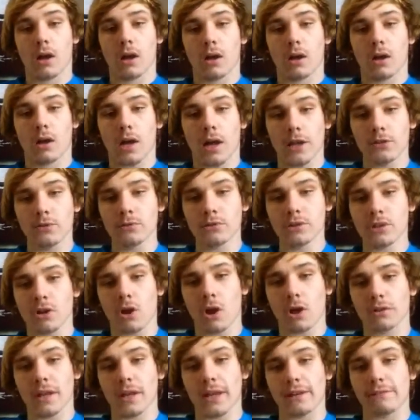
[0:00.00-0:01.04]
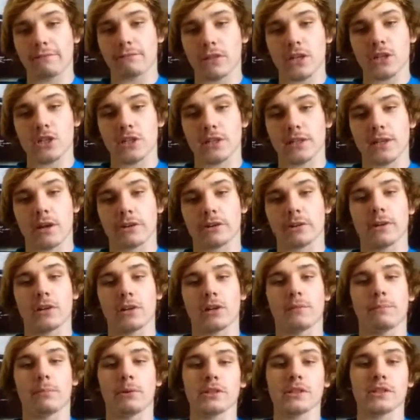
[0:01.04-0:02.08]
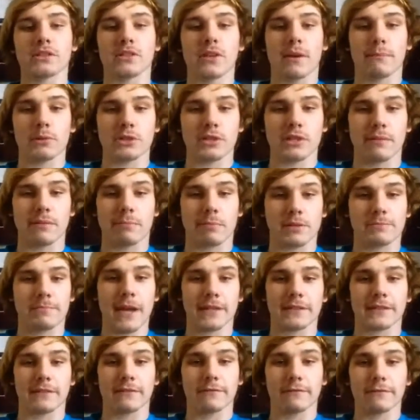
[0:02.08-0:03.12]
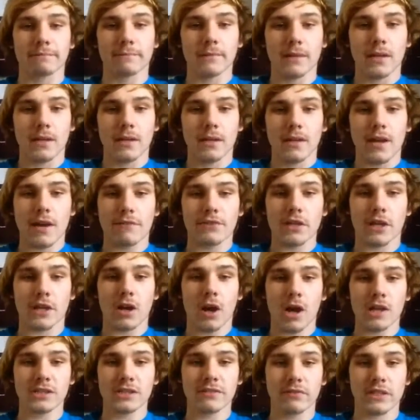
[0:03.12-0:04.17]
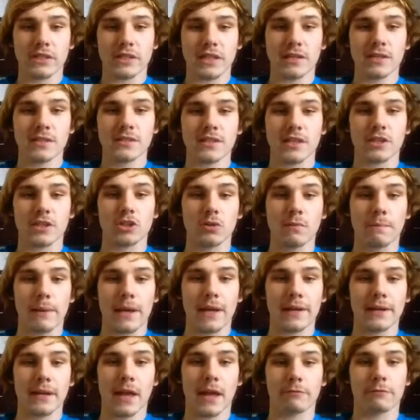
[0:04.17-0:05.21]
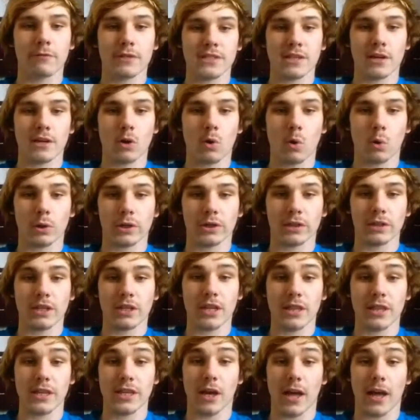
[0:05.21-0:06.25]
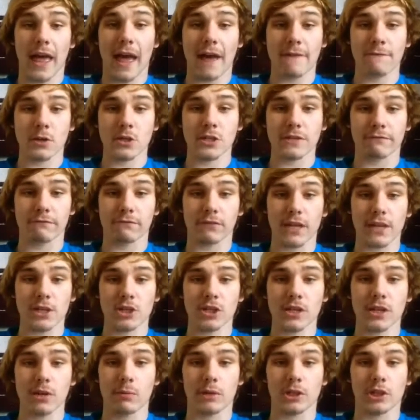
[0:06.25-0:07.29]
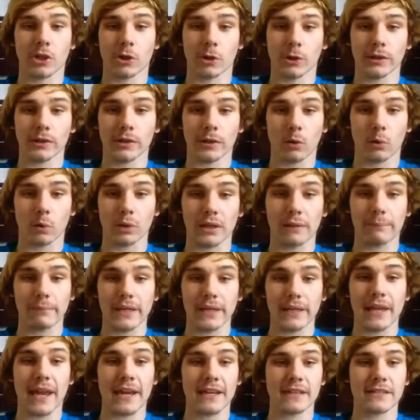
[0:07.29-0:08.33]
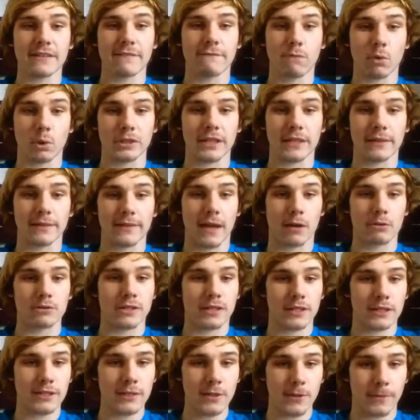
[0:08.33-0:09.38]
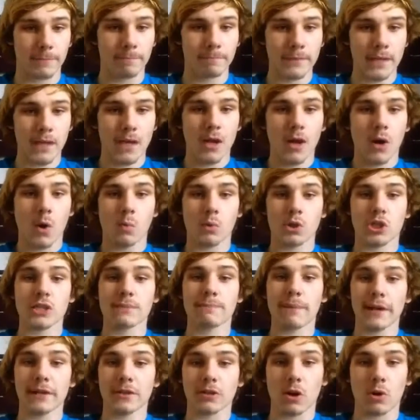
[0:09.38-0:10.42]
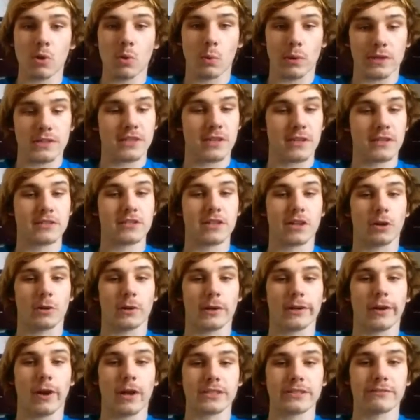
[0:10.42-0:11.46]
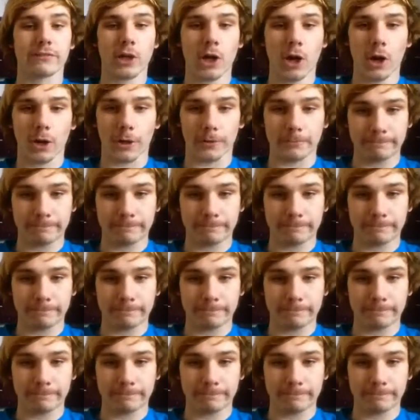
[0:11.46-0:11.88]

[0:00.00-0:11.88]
I used an online inflation calculator to put these numbers into perspective. If the cost of attendance at UPenn had risen according to the average inflation, it would currently only be $8,000 to $14,000 a year, which is by no coincidence the current cost of a car.